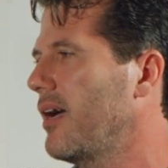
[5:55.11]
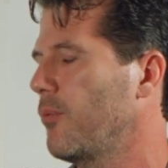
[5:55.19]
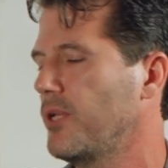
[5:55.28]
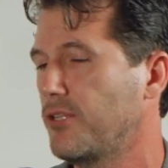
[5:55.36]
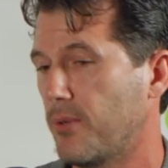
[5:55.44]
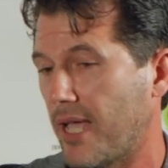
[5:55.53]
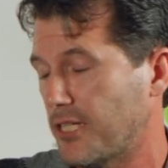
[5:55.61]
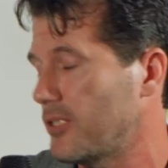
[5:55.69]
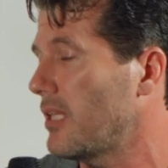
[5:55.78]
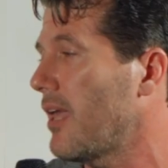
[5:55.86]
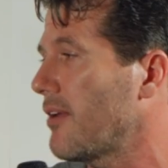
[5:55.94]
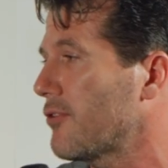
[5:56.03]
We do actually
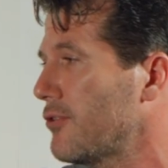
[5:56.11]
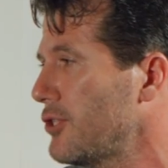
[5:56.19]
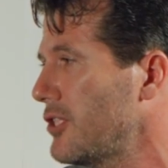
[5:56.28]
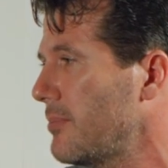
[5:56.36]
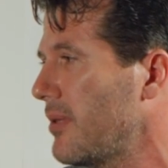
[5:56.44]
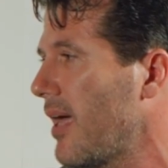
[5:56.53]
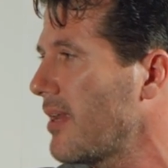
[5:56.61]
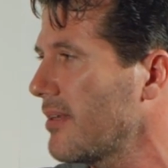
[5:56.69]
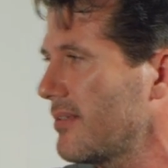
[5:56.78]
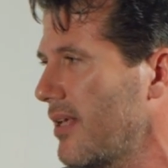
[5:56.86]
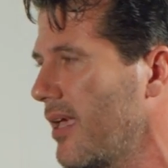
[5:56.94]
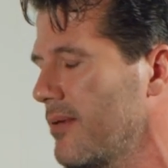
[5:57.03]
a lot of cruise ship lighting
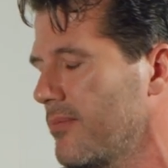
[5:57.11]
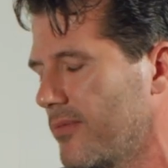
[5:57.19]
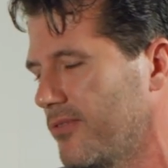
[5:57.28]
design.